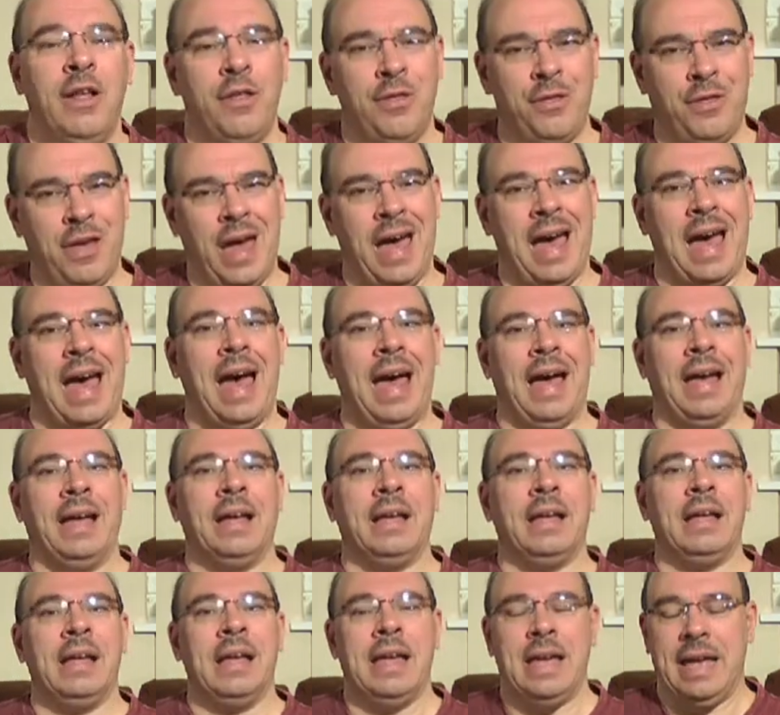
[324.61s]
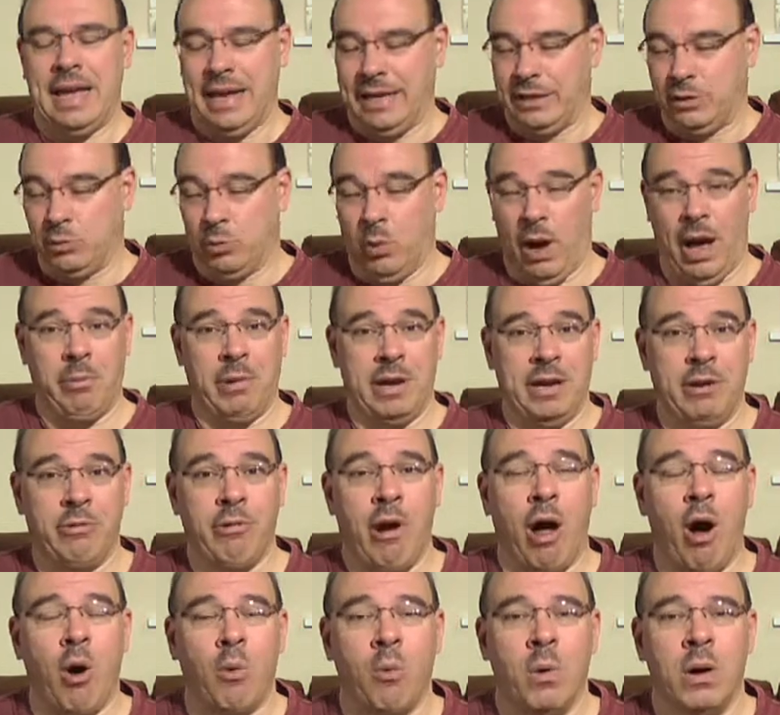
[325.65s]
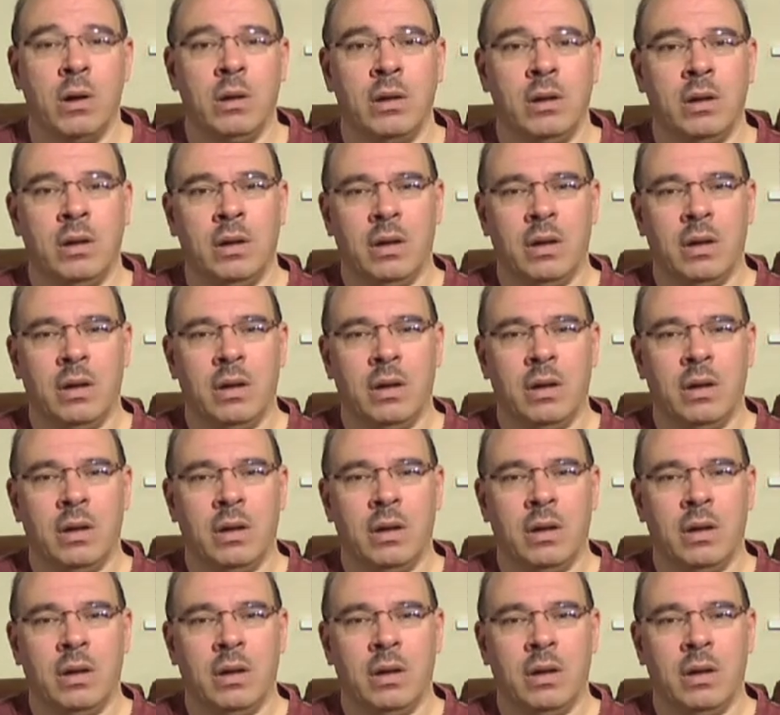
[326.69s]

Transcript: That is where we grow.